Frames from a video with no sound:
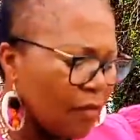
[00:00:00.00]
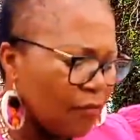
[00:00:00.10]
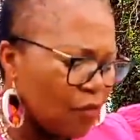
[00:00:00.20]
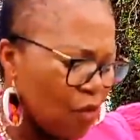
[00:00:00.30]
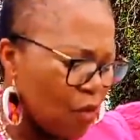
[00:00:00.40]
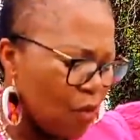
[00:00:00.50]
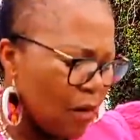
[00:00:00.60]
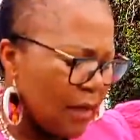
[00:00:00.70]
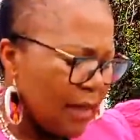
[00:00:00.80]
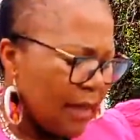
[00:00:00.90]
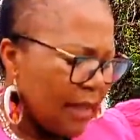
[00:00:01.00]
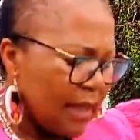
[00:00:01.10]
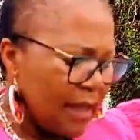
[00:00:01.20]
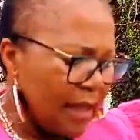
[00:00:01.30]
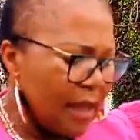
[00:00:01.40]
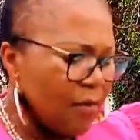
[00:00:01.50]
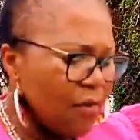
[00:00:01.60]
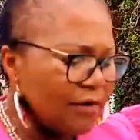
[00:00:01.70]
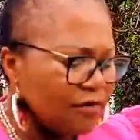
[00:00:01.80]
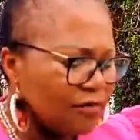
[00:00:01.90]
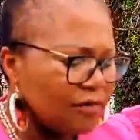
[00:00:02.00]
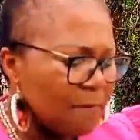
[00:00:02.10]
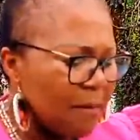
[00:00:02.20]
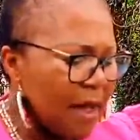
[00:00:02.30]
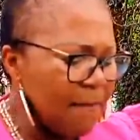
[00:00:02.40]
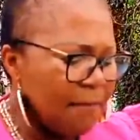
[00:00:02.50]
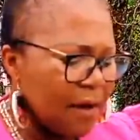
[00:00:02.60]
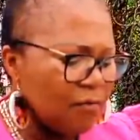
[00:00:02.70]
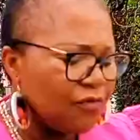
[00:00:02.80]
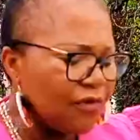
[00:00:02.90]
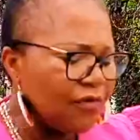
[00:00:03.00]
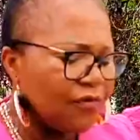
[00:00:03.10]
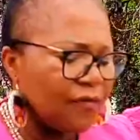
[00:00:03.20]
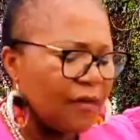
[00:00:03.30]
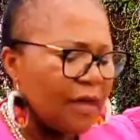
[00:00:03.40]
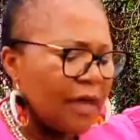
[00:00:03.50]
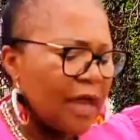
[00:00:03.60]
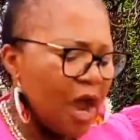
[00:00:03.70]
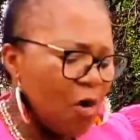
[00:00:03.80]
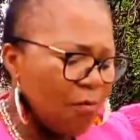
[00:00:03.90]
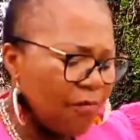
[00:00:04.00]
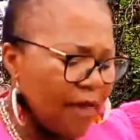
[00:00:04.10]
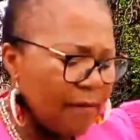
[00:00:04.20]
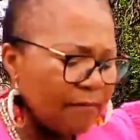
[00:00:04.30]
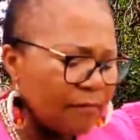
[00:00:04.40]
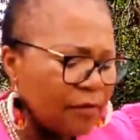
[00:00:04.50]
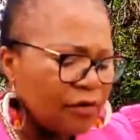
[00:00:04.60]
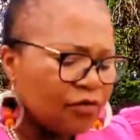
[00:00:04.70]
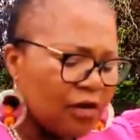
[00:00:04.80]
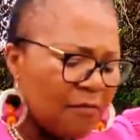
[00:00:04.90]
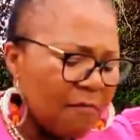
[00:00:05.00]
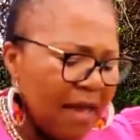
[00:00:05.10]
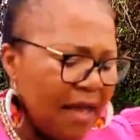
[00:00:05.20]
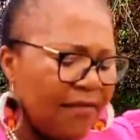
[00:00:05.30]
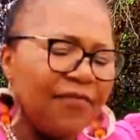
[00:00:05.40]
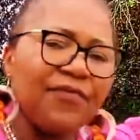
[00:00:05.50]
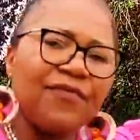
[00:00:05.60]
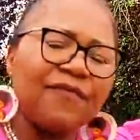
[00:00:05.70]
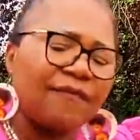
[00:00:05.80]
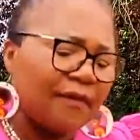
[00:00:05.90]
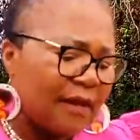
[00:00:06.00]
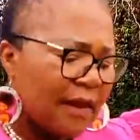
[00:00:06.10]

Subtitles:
So going to Zimbabwe will just help them to immerse